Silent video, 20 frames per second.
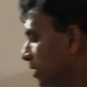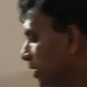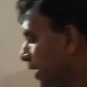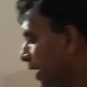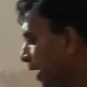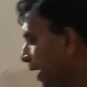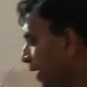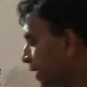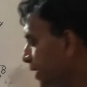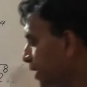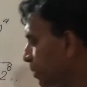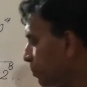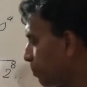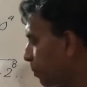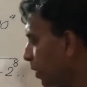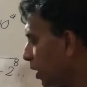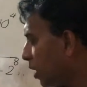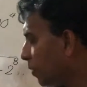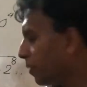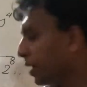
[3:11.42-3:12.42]
Any
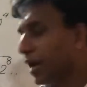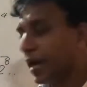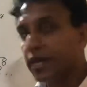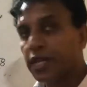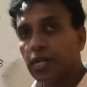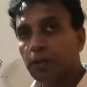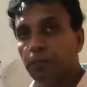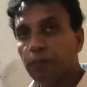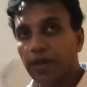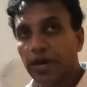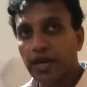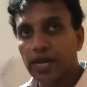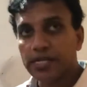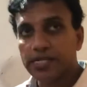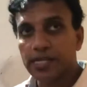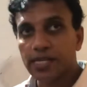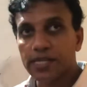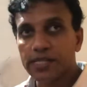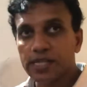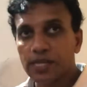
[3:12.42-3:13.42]
power, any base
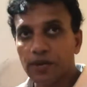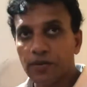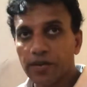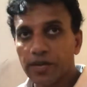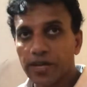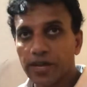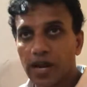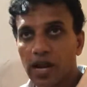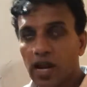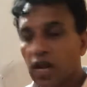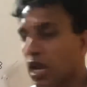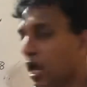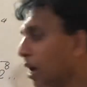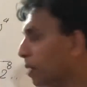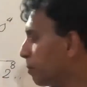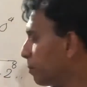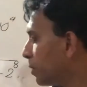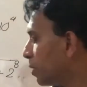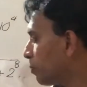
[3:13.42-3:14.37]
is a real number,